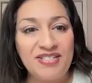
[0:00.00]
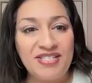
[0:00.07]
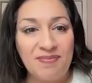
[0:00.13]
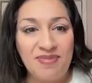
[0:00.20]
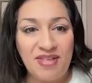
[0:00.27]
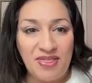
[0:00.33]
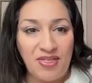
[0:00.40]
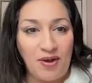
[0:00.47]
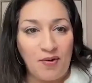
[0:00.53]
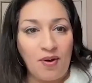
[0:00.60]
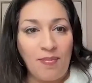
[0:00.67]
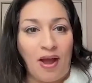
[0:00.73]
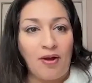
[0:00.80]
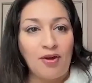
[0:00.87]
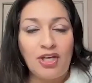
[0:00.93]
something though
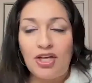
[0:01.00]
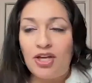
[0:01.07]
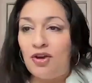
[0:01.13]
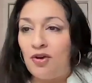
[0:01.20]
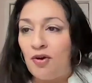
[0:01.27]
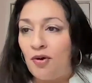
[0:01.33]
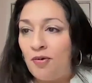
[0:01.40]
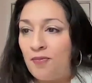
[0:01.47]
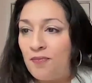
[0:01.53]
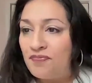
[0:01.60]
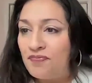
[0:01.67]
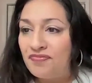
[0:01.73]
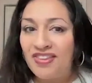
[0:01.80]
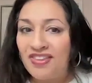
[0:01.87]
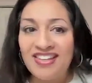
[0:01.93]
about Hugh
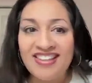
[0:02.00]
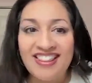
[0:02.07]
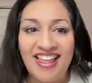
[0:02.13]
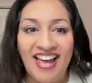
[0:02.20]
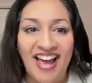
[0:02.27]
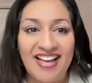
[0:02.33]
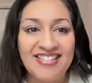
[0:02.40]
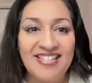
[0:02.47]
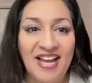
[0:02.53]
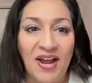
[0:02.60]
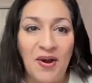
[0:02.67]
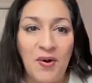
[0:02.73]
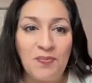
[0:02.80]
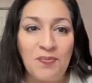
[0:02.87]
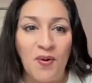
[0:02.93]
that I
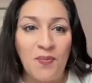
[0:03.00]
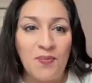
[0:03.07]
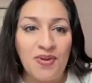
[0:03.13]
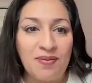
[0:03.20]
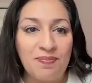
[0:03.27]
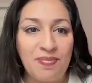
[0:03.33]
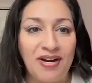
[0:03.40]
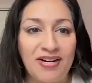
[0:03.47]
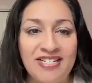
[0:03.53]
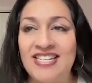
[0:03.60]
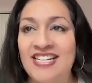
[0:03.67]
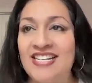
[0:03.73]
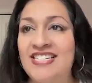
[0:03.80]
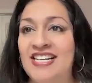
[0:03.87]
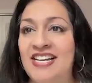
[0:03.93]
hope won't be
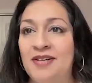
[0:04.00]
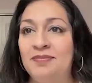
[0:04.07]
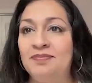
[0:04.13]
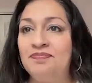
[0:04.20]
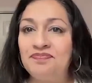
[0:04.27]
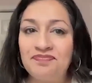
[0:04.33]
embarrassing to him,